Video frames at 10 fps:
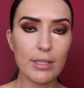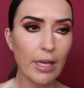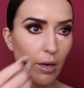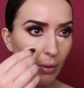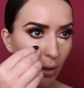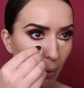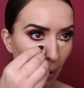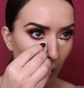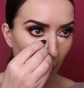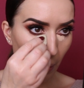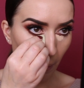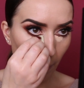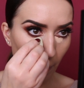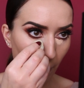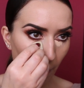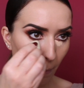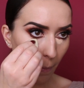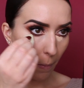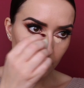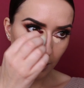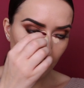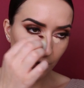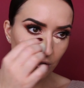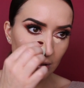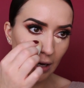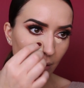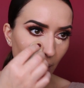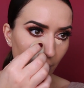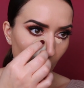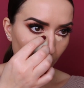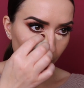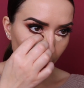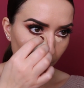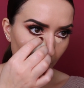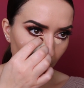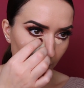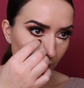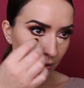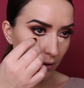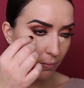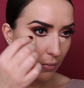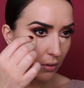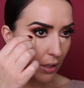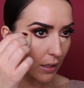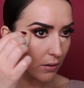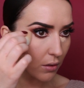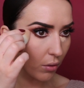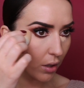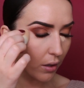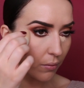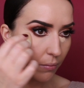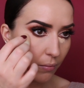set it with the powder. See, it just got in my mouth a little bit and it tastes so good.